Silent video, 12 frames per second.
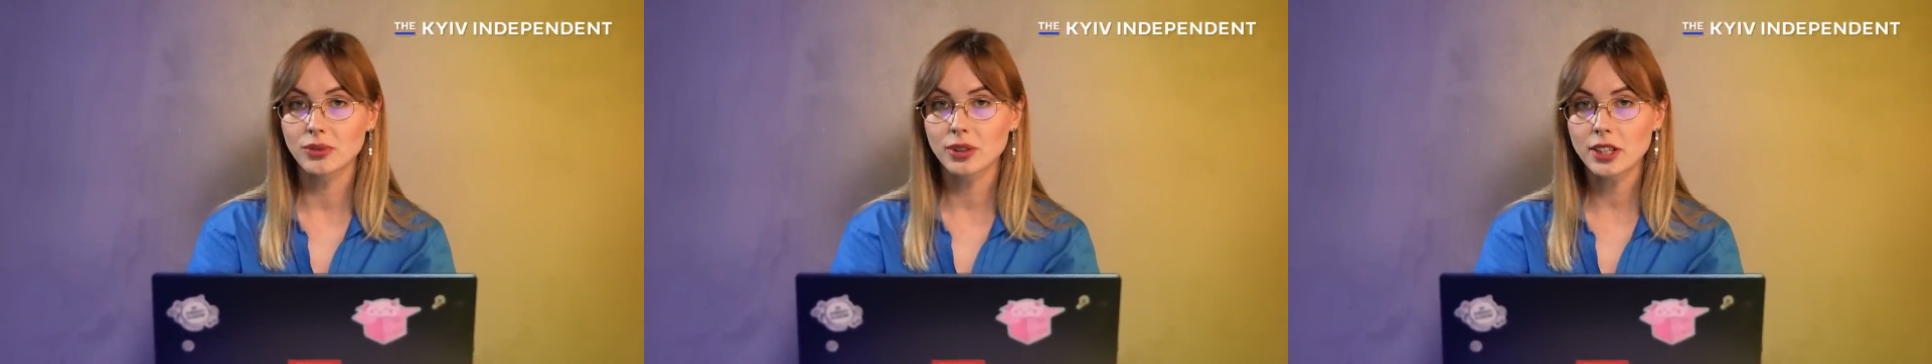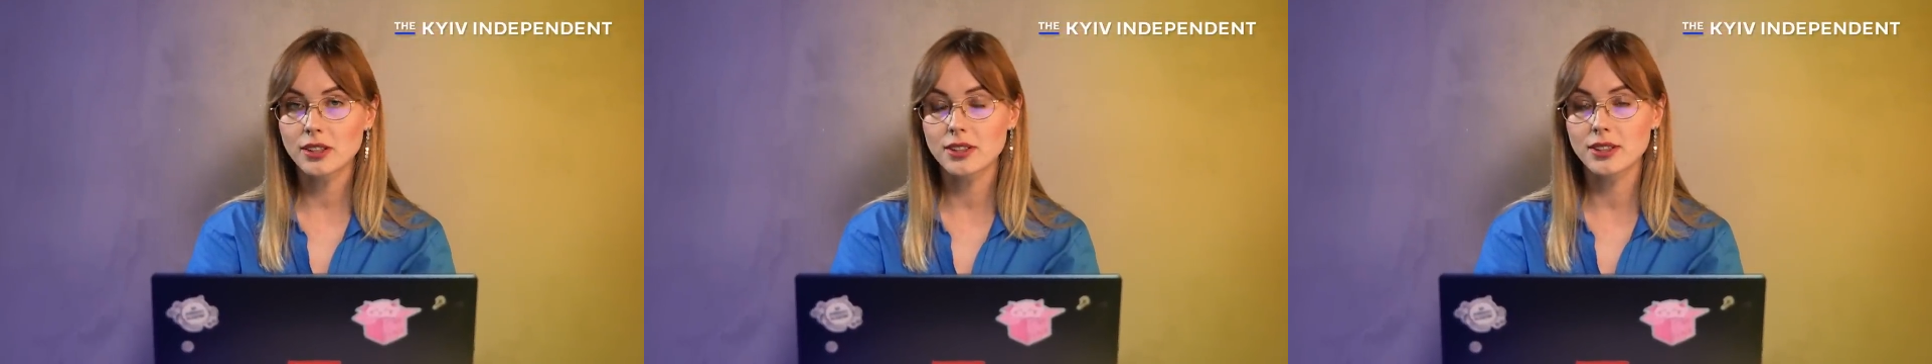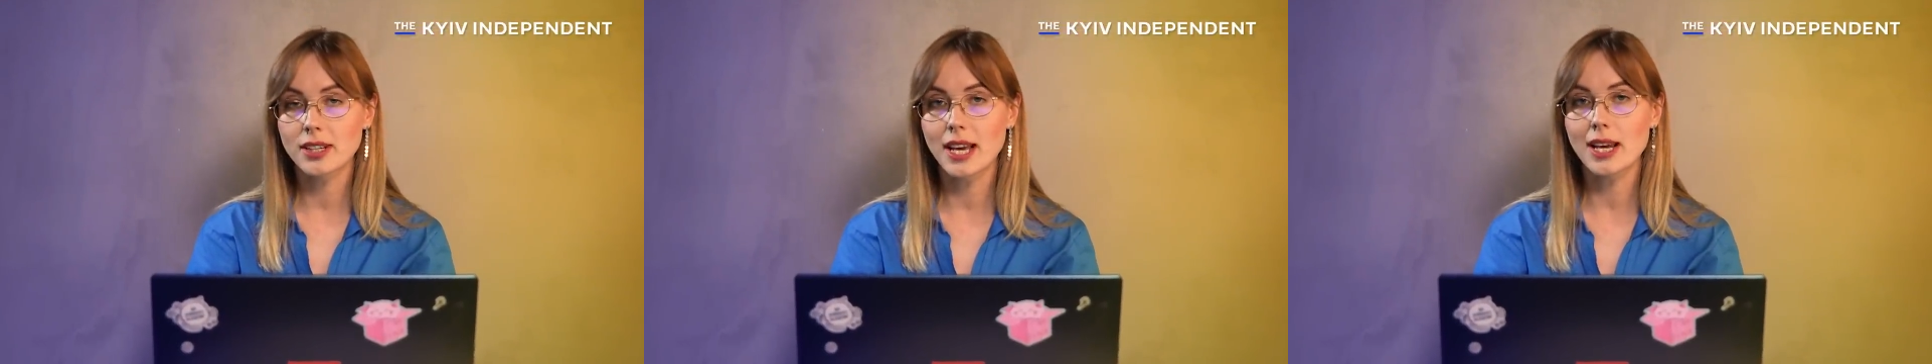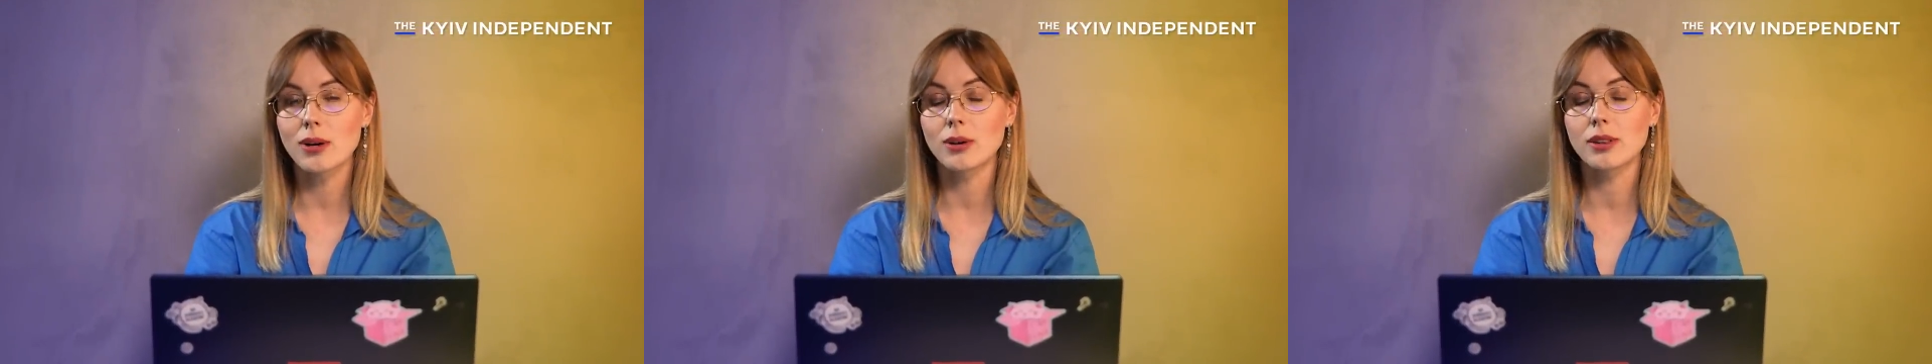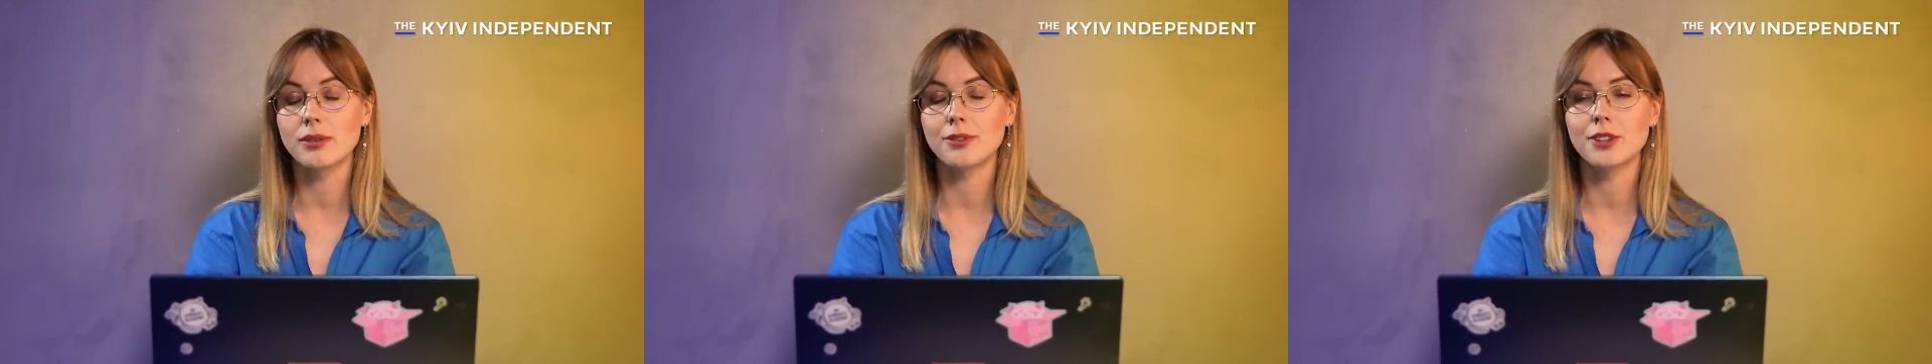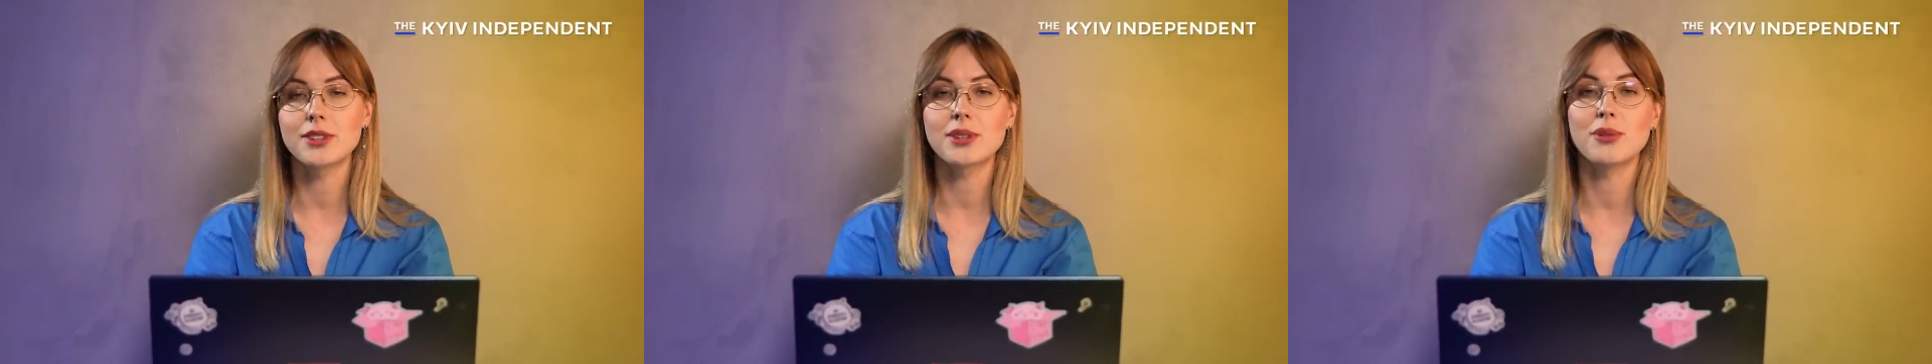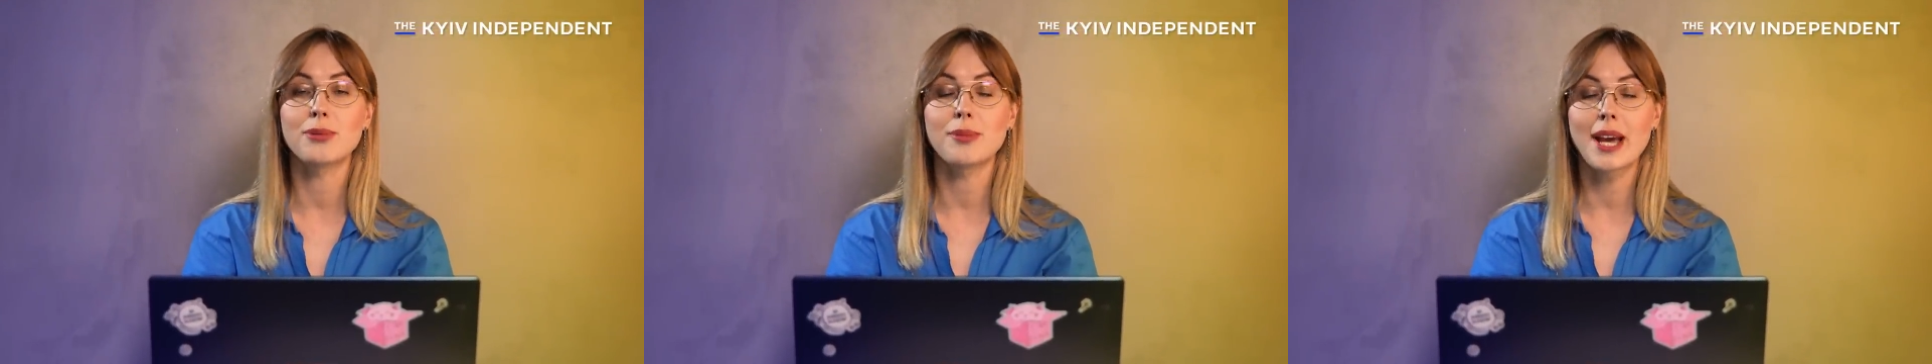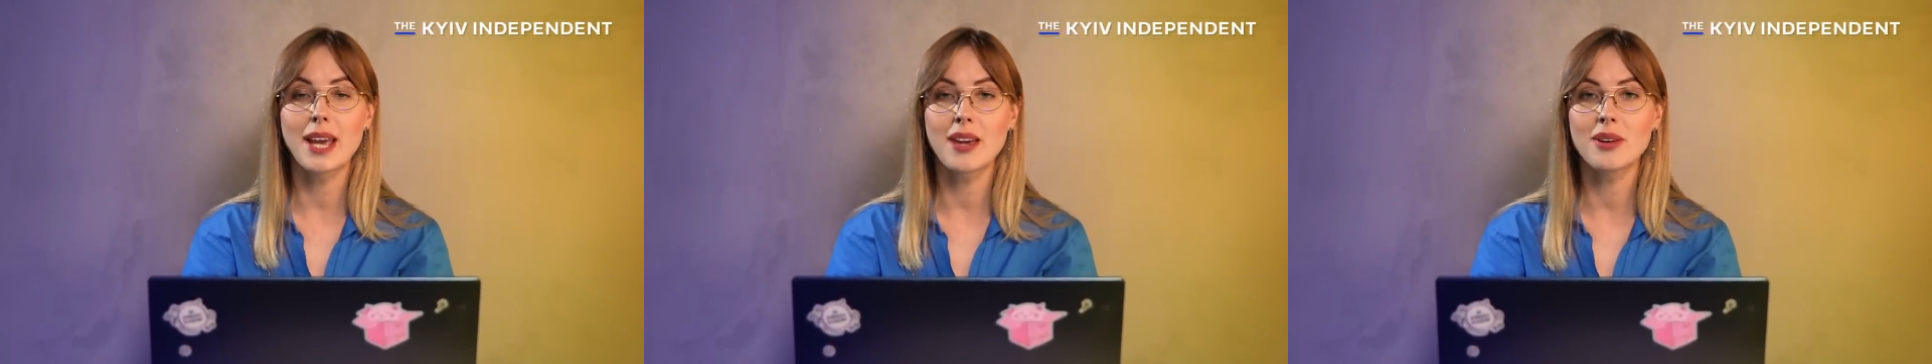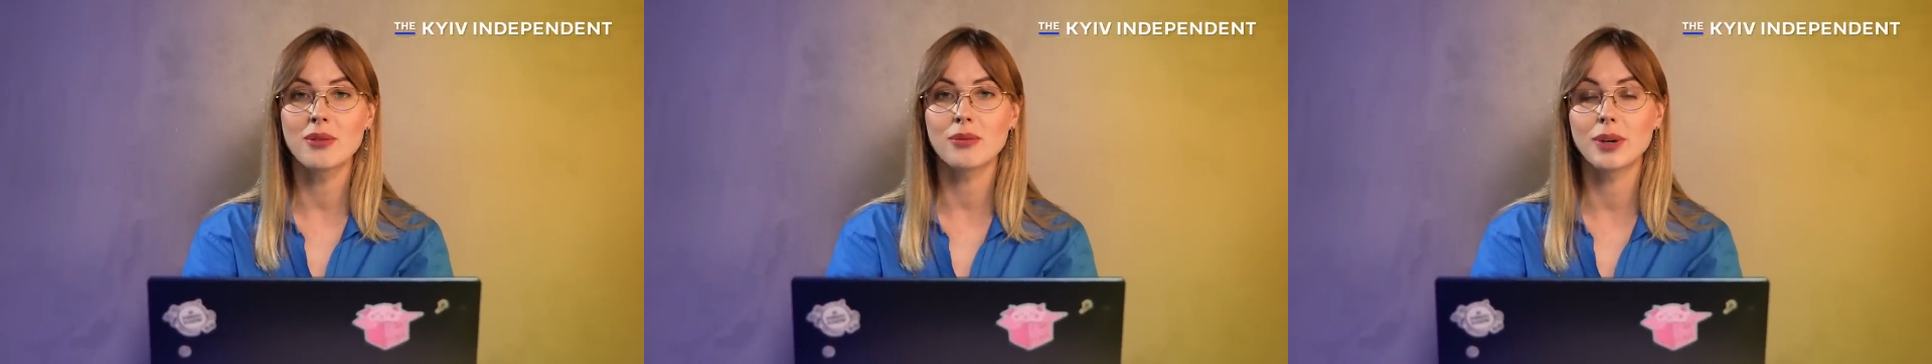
Workers' Day on the 1st of May,